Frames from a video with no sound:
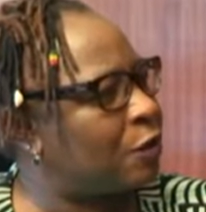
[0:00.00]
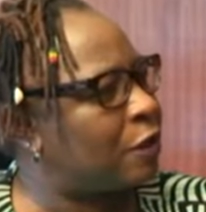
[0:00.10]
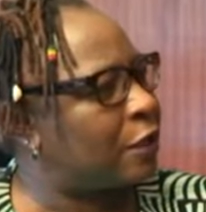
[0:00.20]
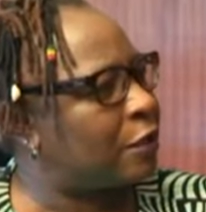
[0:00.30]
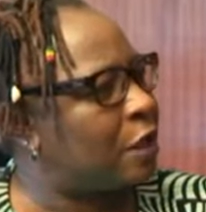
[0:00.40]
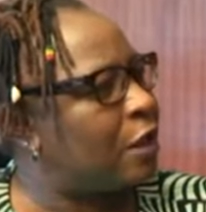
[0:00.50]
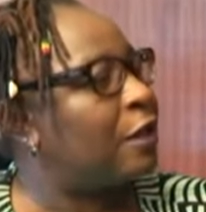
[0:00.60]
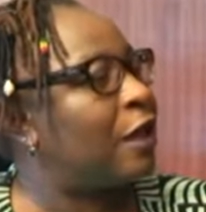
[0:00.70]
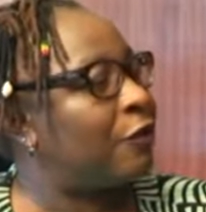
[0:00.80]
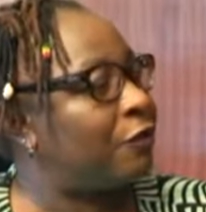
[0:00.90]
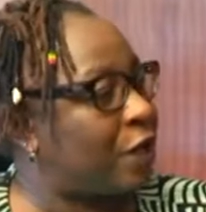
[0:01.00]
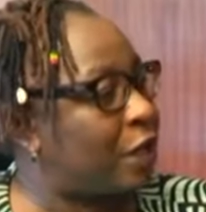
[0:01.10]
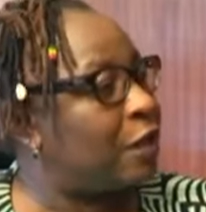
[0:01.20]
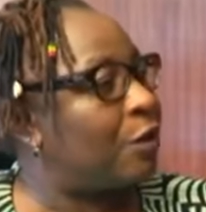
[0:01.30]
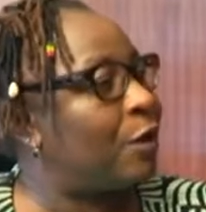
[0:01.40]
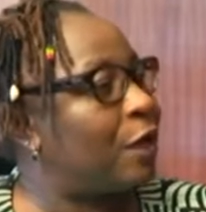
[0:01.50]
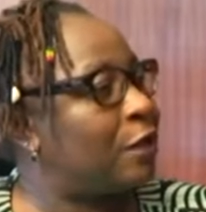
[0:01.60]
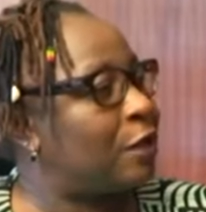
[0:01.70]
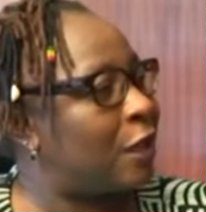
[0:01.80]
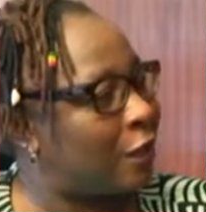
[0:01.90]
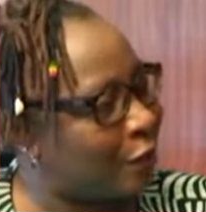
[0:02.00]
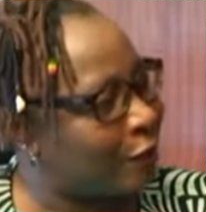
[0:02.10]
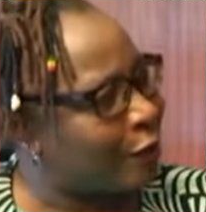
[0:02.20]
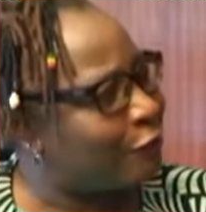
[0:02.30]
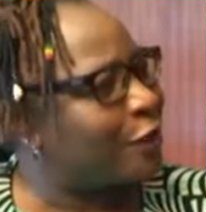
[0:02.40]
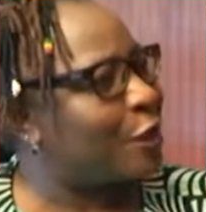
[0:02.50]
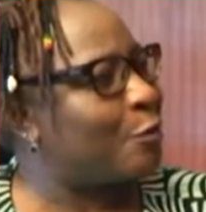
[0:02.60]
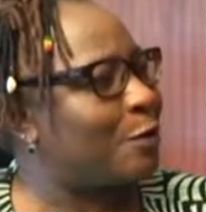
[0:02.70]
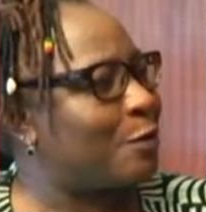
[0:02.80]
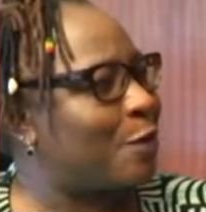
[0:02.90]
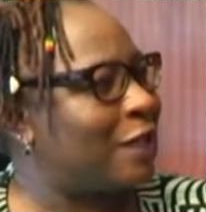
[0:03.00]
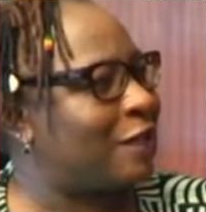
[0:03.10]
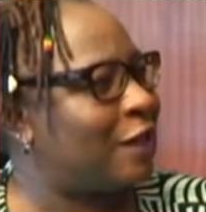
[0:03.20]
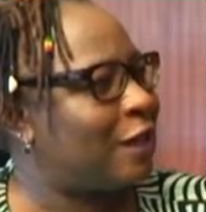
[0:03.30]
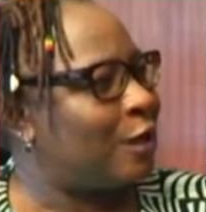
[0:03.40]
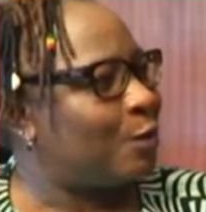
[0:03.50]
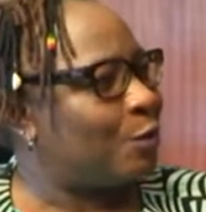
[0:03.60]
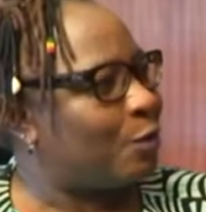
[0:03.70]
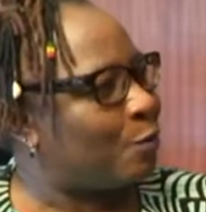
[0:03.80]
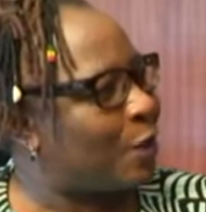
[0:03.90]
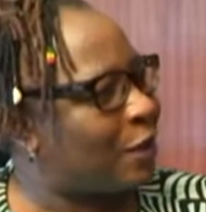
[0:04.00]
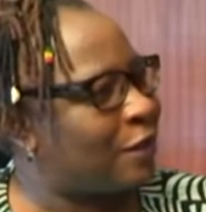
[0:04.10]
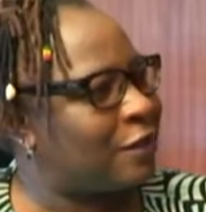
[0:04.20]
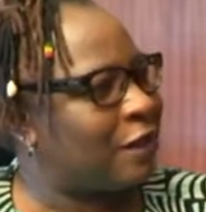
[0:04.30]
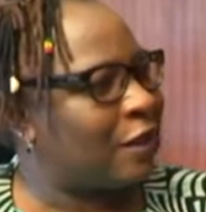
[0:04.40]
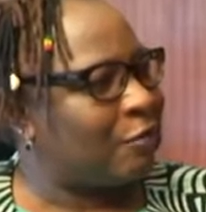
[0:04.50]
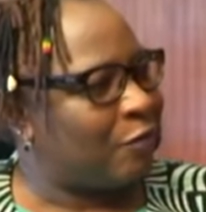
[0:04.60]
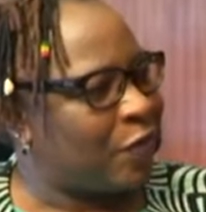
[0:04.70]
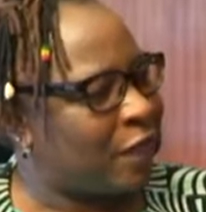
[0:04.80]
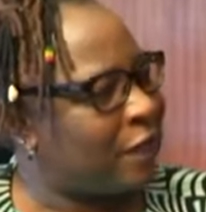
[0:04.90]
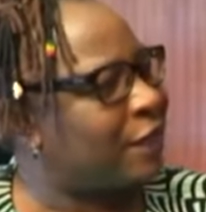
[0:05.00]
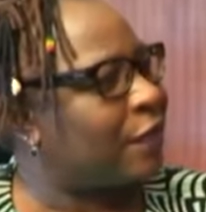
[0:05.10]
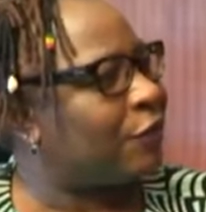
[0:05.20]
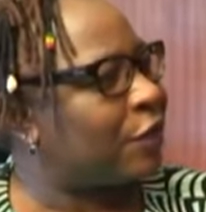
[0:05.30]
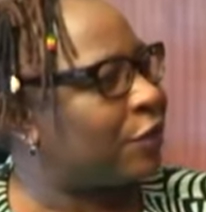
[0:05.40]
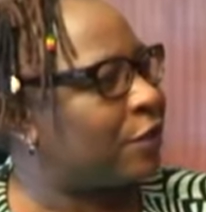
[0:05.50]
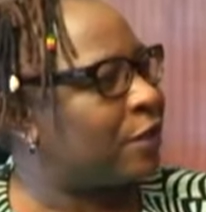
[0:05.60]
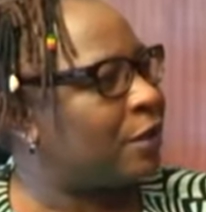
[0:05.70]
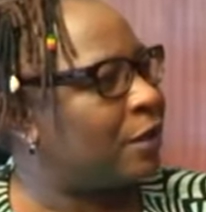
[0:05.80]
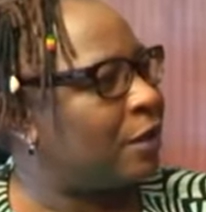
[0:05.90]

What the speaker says: looks at, the Africa they want, the Africa we want. We want integration.